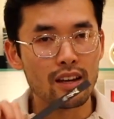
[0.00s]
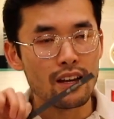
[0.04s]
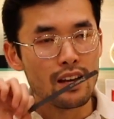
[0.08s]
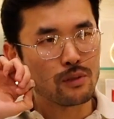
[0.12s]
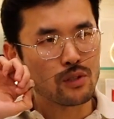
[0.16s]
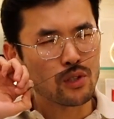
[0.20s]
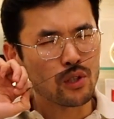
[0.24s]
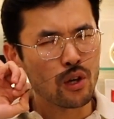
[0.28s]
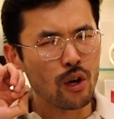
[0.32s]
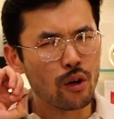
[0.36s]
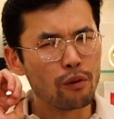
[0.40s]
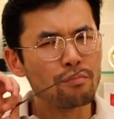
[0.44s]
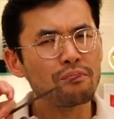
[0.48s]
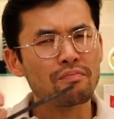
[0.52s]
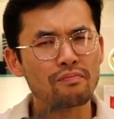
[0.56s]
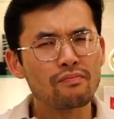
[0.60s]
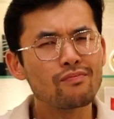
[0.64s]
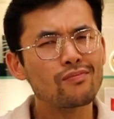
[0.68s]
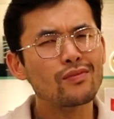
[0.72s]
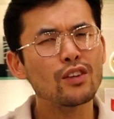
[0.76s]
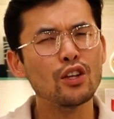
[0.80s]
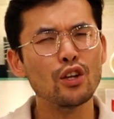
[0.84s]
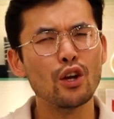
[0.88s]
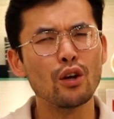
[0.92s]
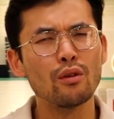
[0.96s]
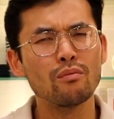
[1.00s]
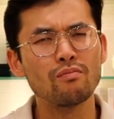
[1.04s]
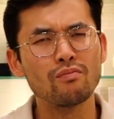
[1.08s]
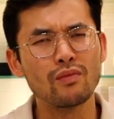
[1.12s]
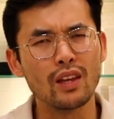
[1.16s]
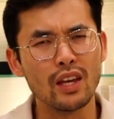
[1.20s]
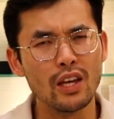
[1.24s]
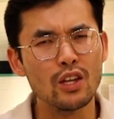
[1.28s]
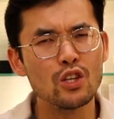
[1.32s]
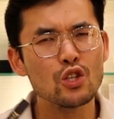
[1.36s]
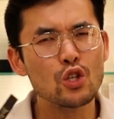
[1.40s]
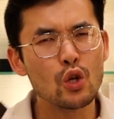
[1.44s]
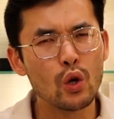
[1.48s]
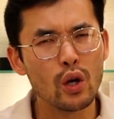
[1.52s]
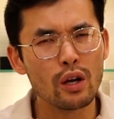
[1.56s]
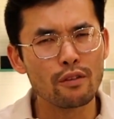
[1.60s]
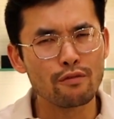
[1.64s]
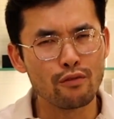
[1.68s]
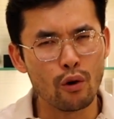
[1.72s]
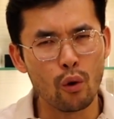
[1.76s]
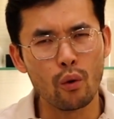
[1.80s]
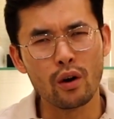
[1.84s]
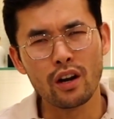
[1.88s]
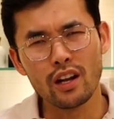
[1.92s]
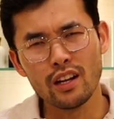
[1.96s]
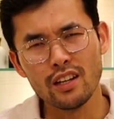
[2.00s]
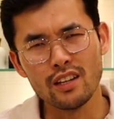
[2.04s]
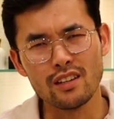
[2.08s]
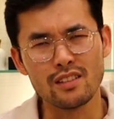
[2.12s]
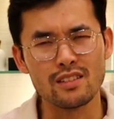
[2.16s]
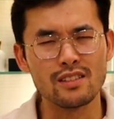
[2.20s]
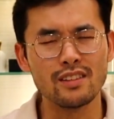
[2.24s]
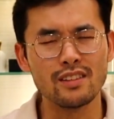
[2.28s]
So, you know, enjoy it for what it is.